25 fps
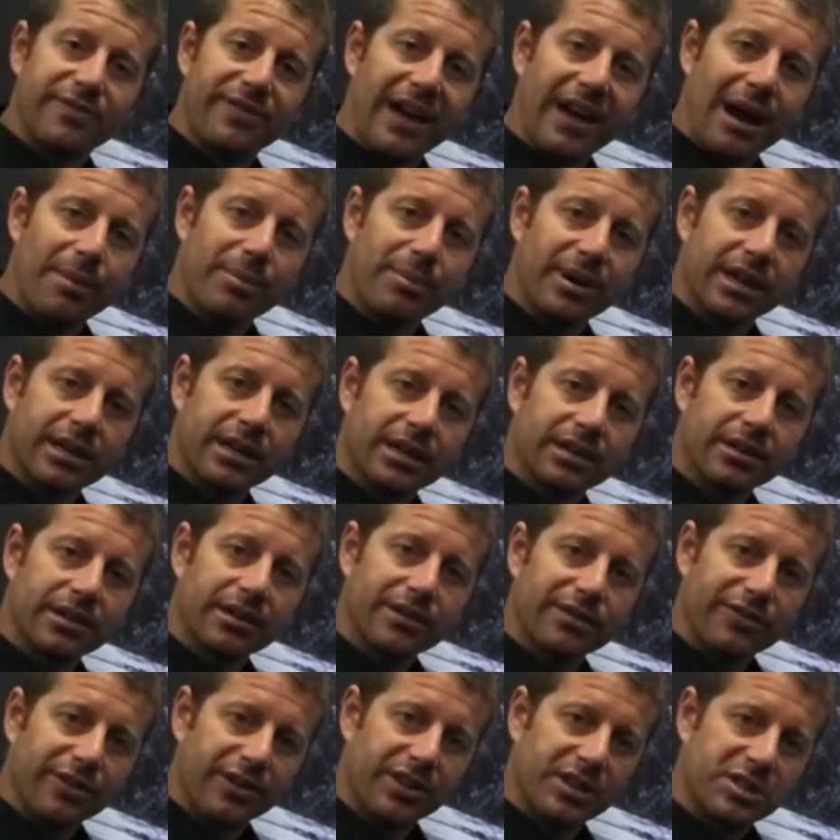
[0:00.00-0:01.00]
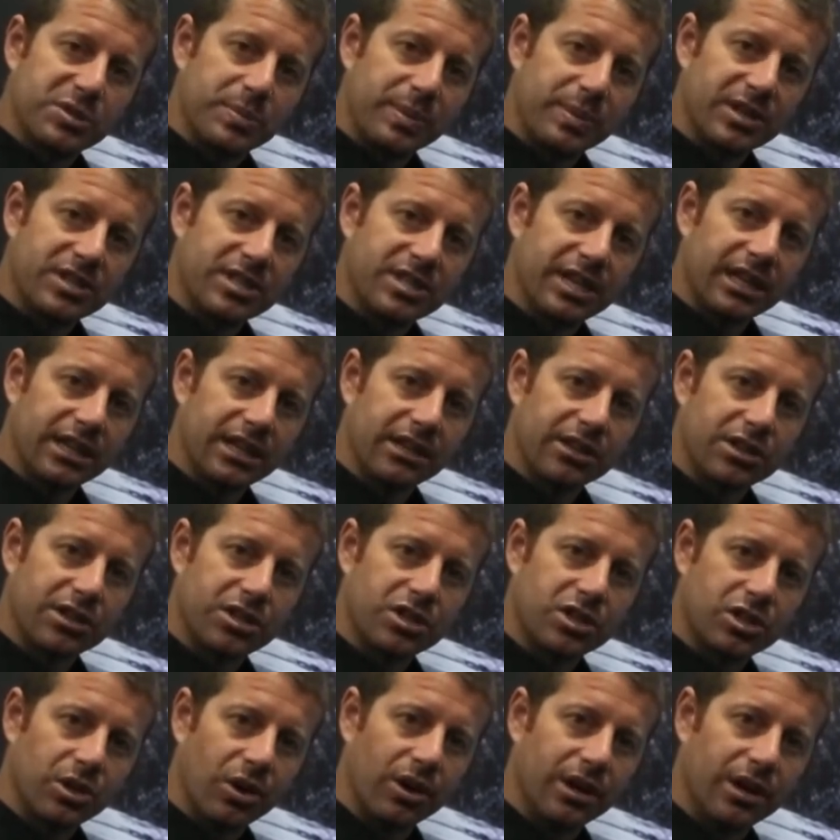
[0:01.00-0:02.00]
fabric for this particular
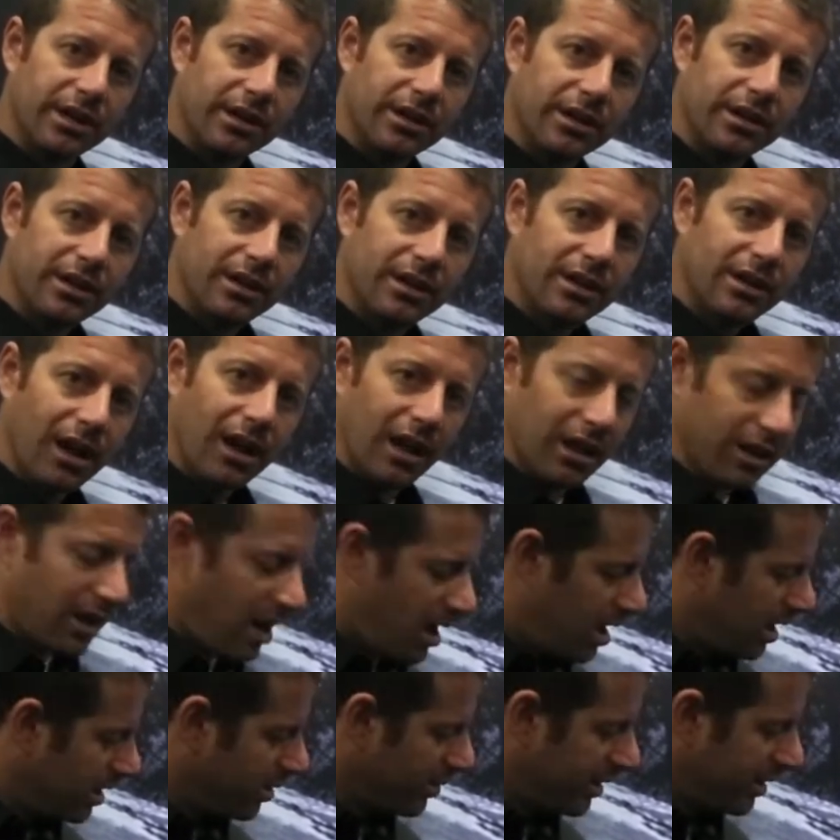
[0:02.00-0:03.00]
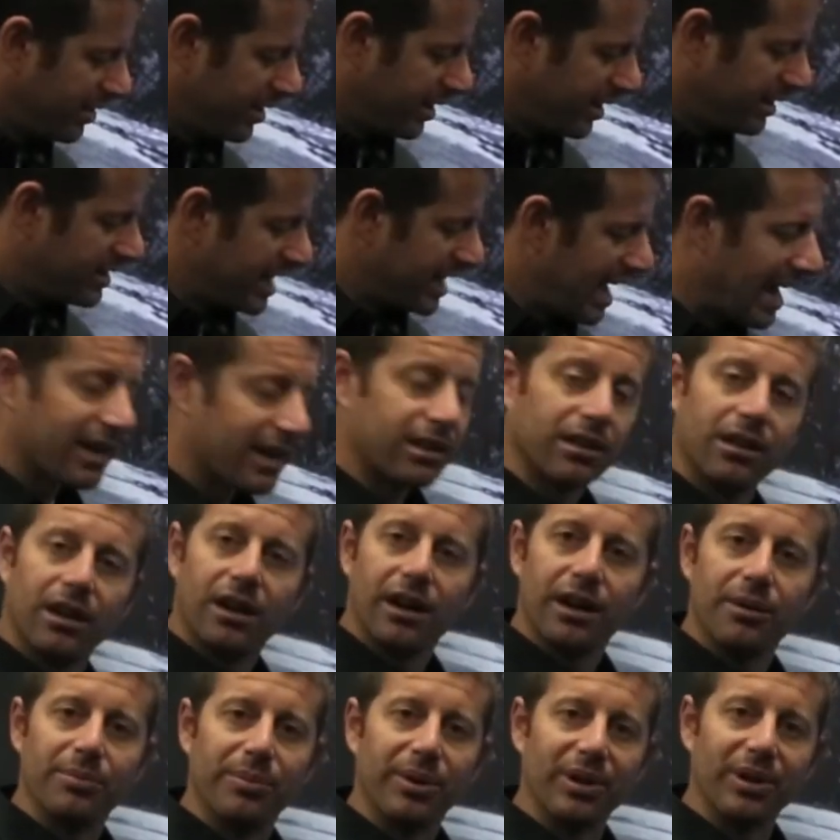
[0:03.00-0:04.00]
short, along with a
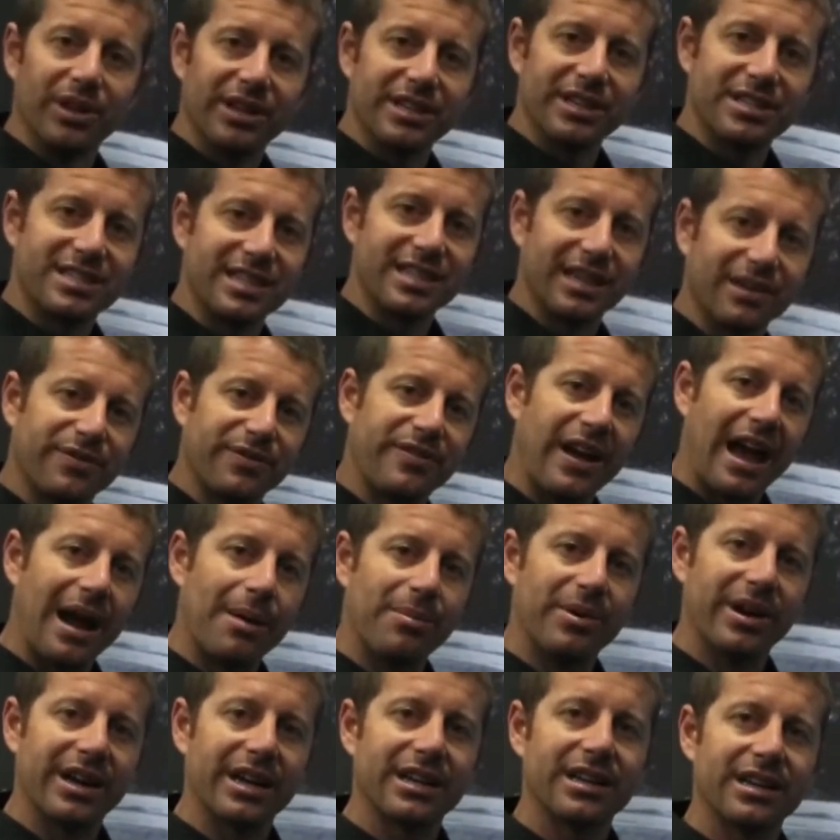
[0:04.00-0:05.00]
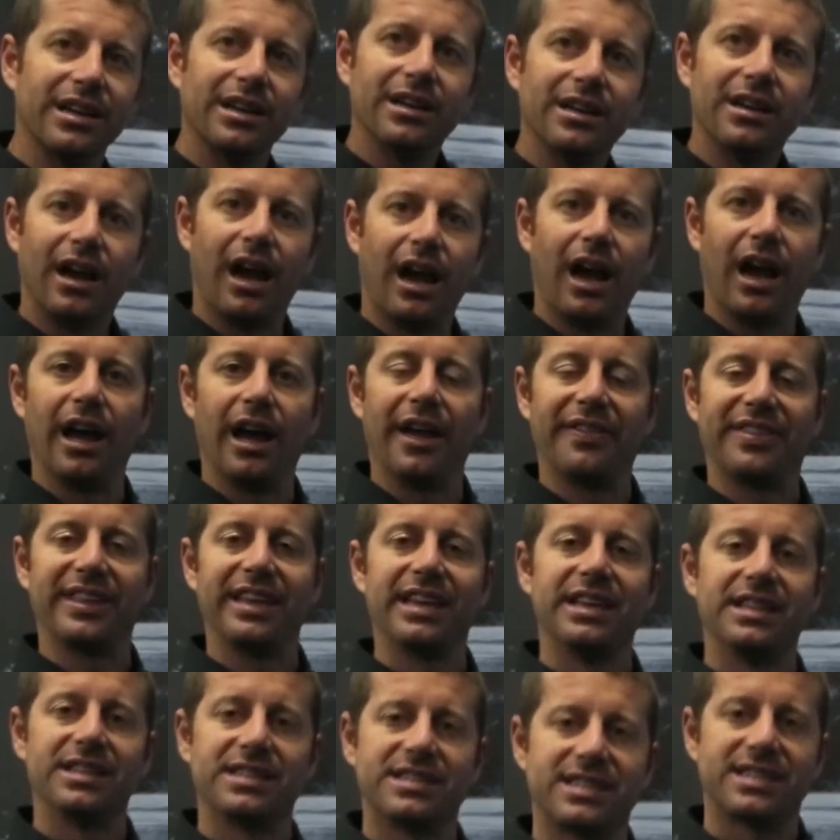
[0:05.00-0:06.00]
Tacklar ballistic fabric at the
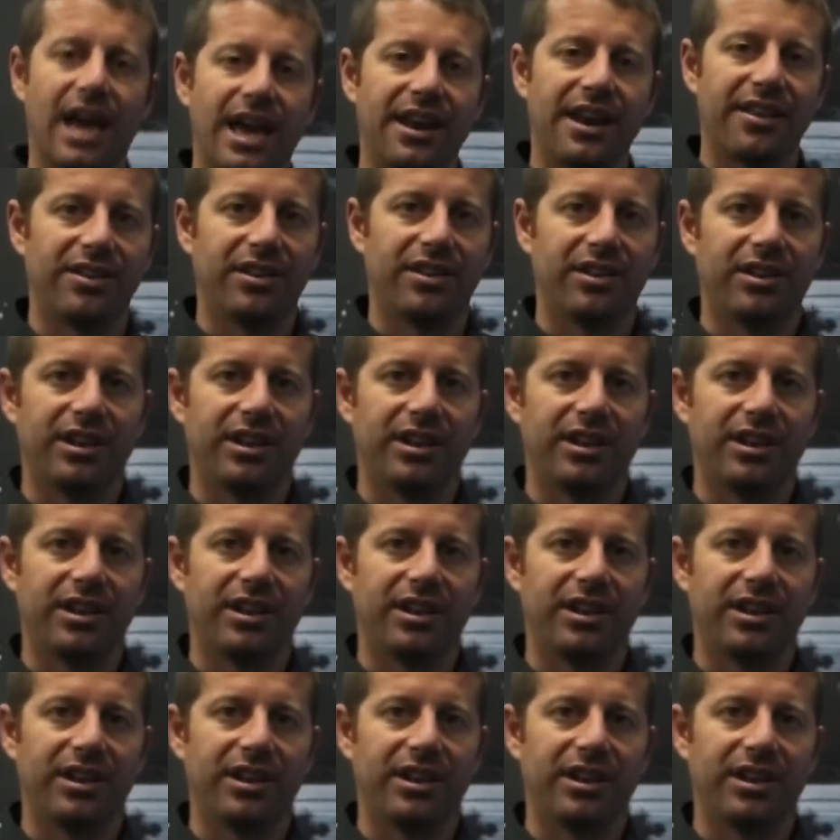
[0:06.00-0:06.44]
inside of the